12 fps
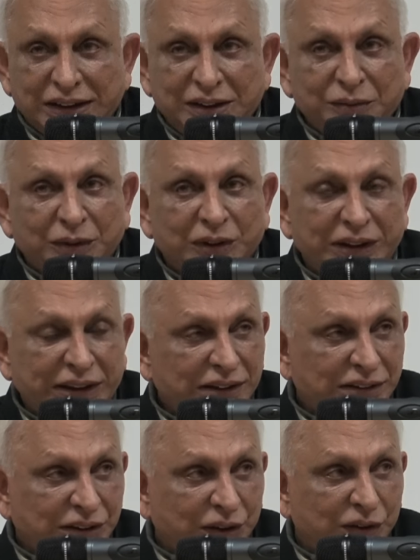early
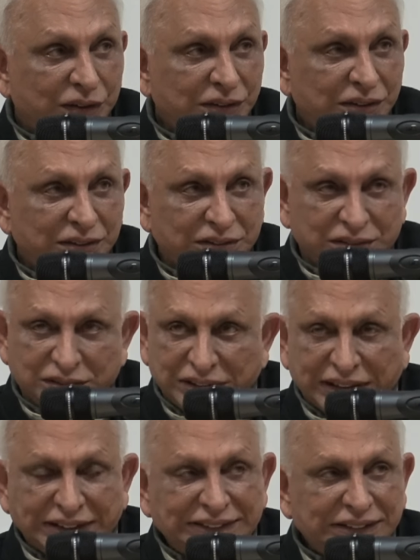morning, dawn,
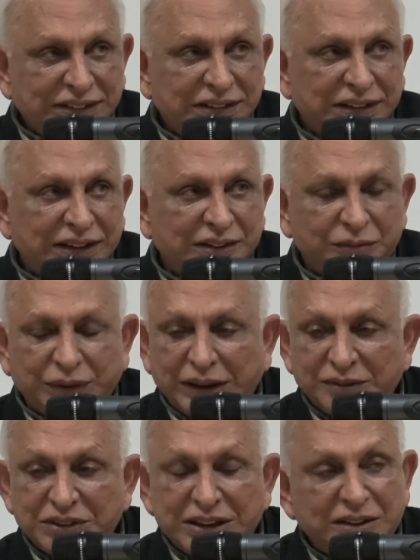dusk, and
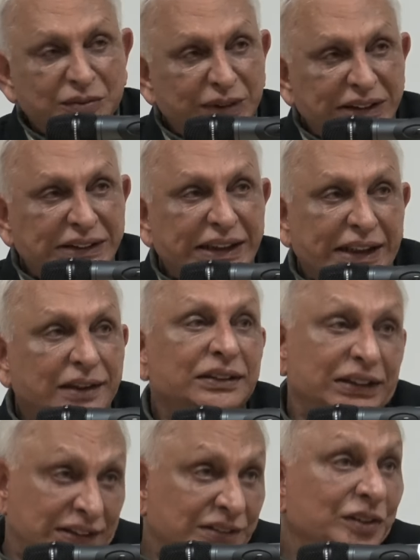perhaps at
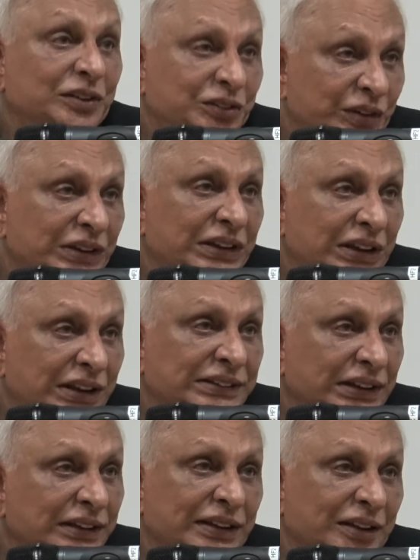midday. There is also a
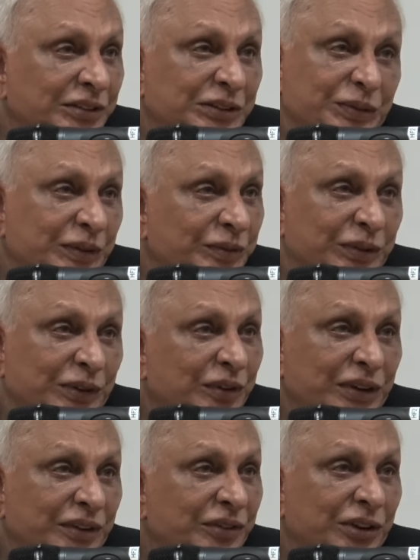third sandhya which
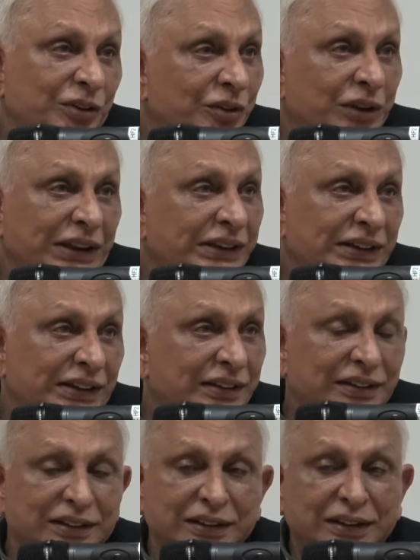people don't even know, I
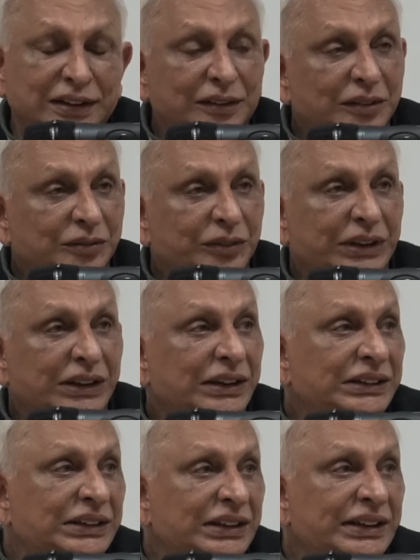think.
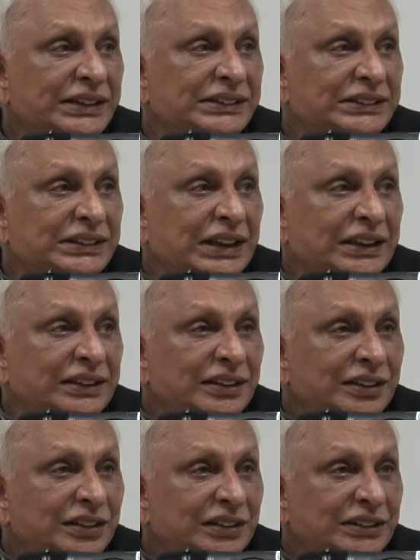When the trees
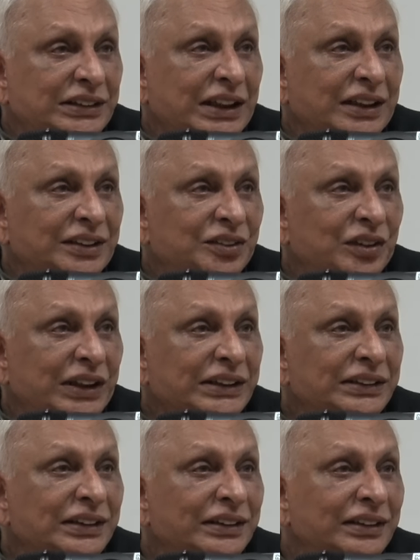start to
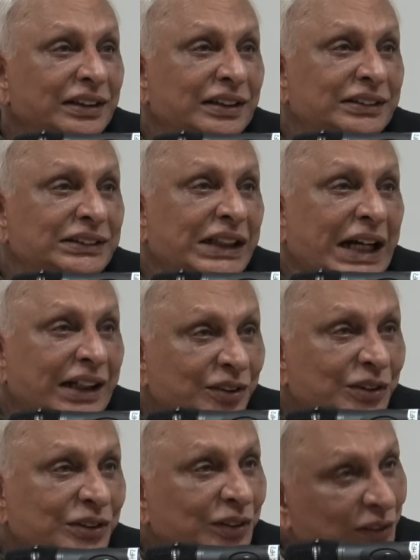lengthen their
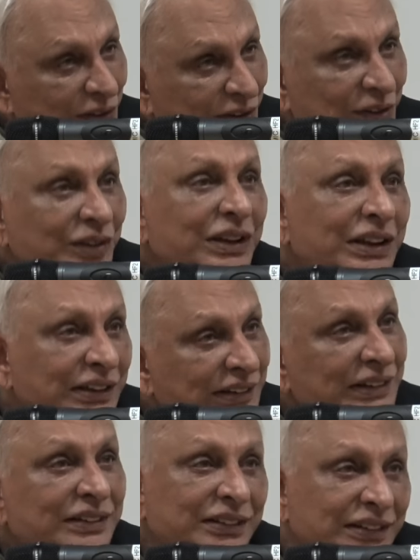shadows, also there
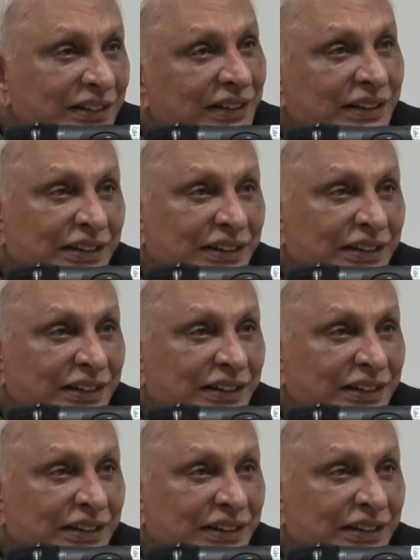is a